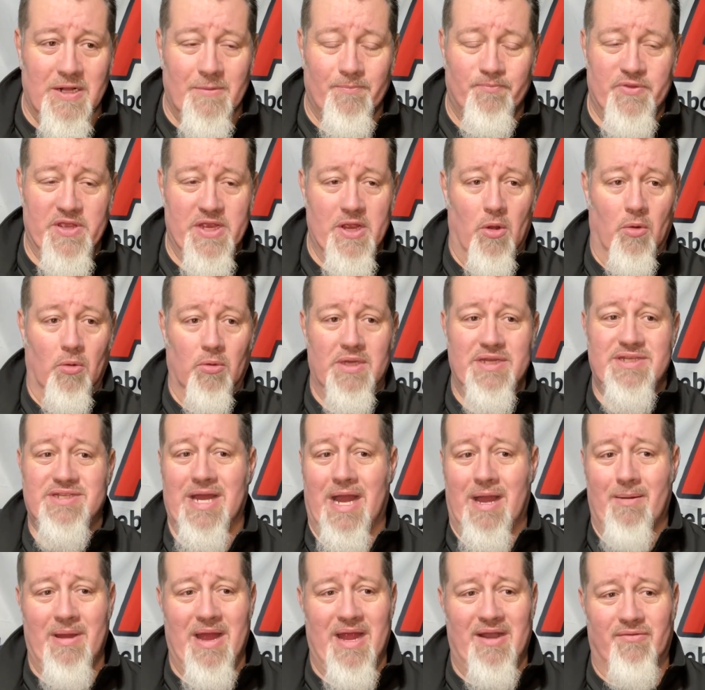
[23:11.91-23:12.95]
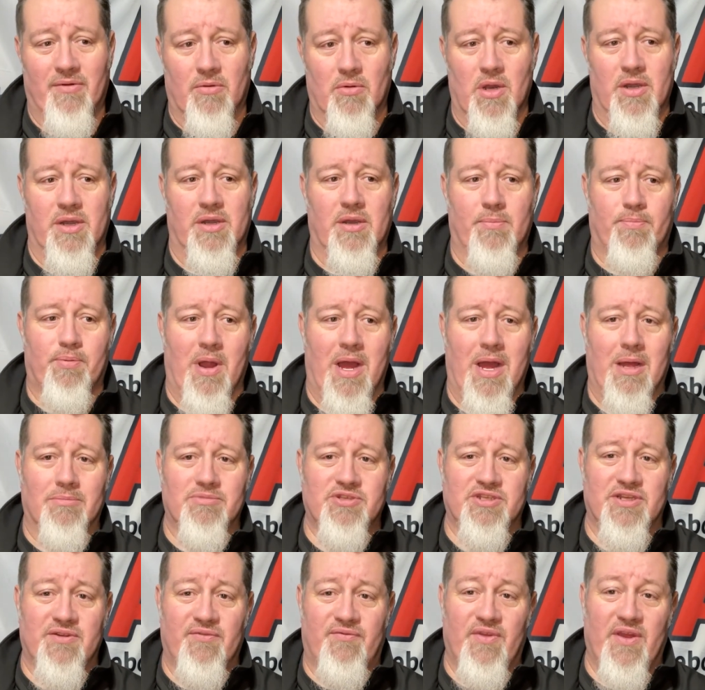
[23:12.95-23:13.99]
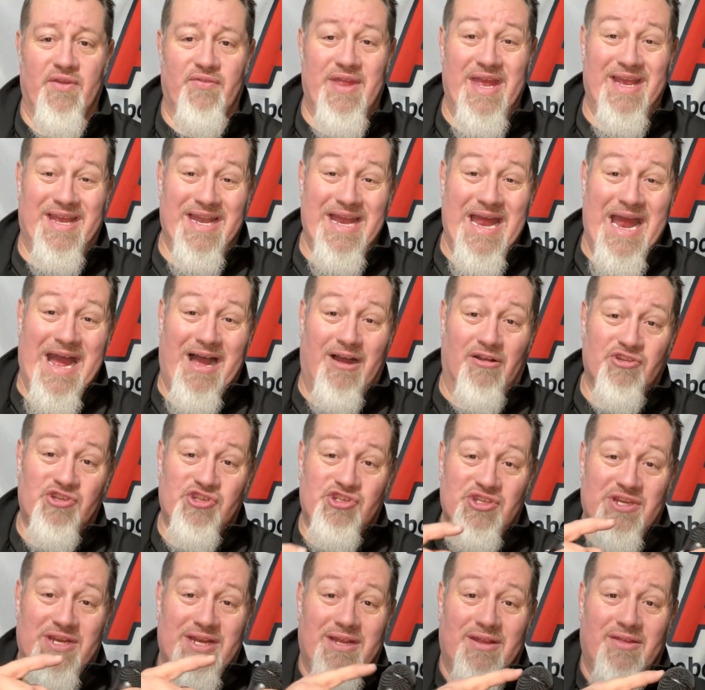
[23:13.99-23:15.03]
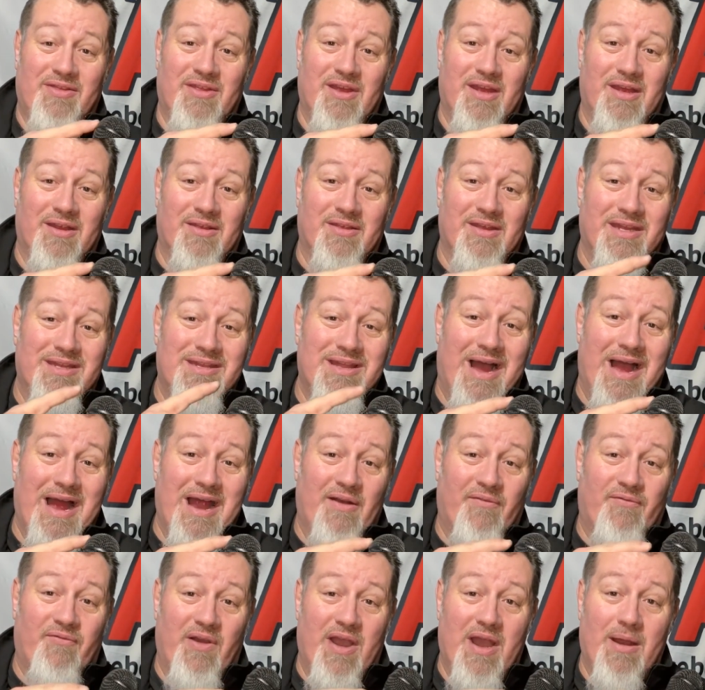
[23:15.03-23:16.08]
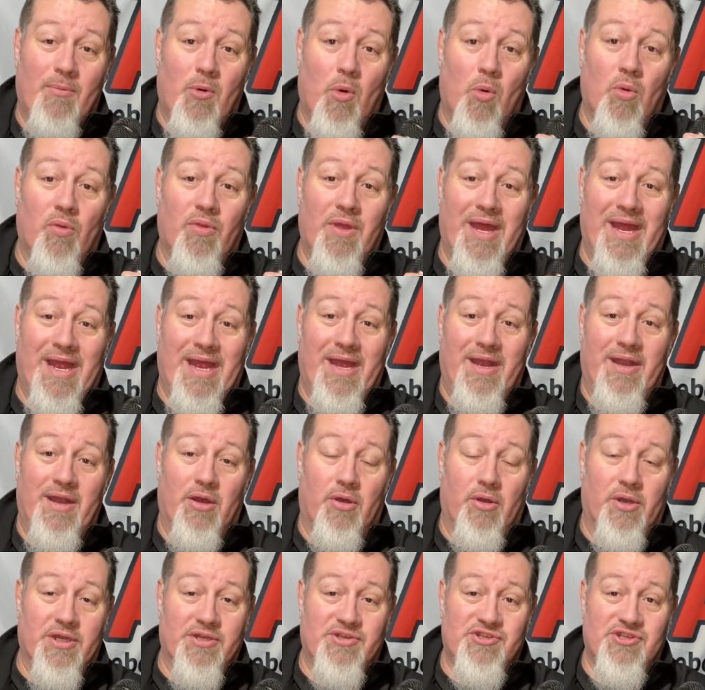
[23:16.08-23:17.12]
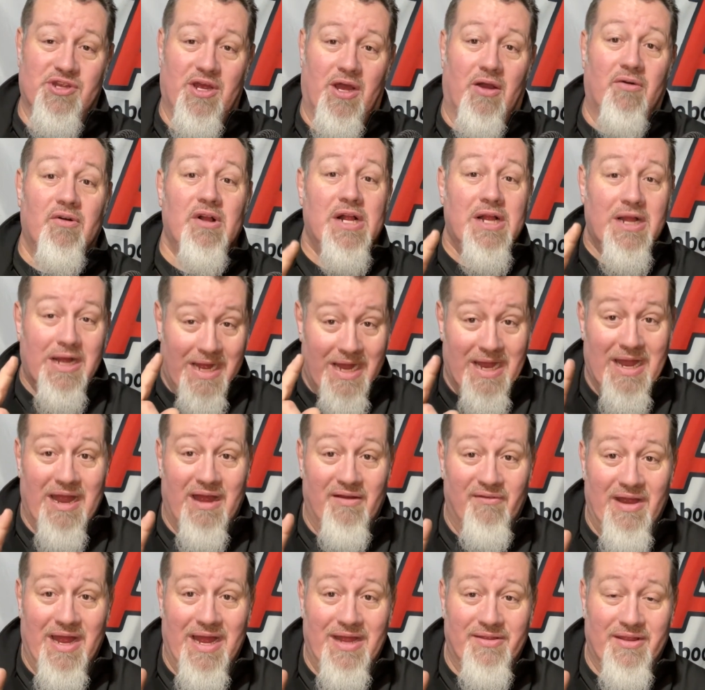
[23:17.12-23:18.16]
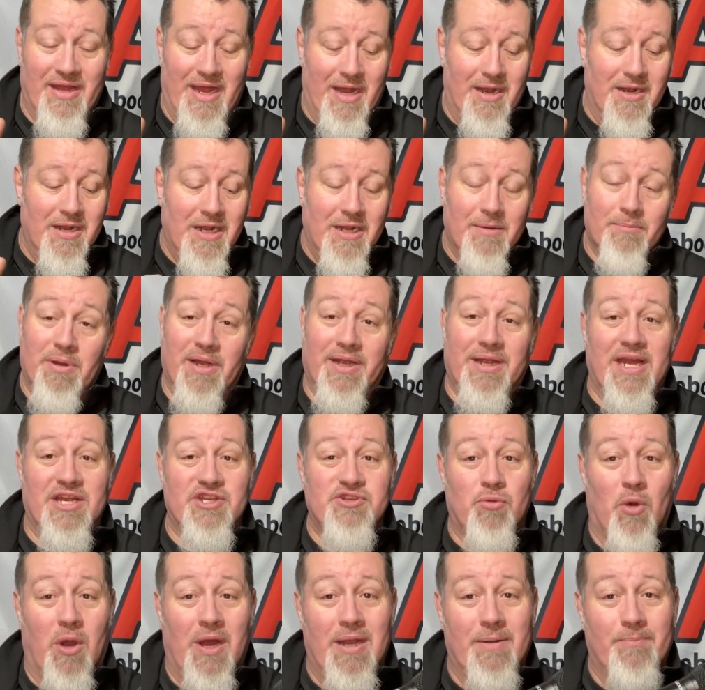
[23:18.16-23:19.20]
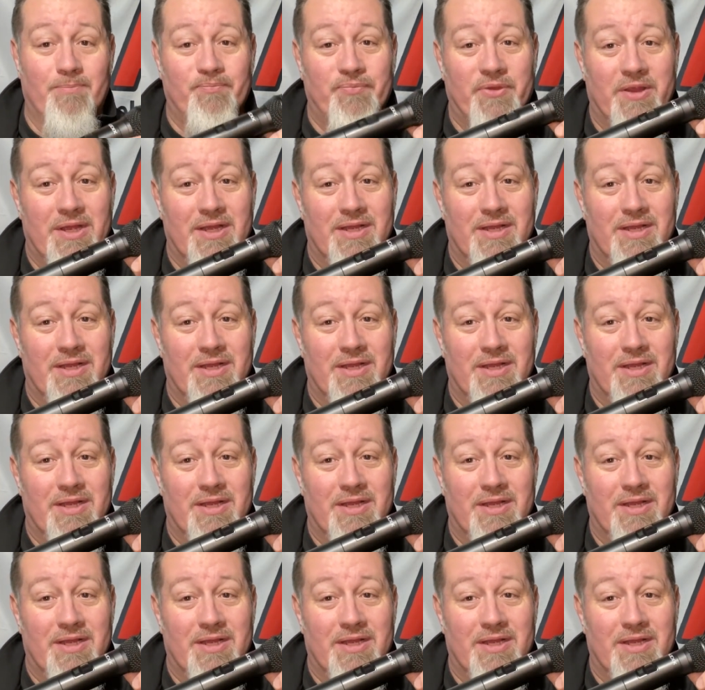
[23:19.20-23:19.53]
The only time I ever run into problems is if they can out-sing the diaphragm on the handheld itself. I have had that. But guess what?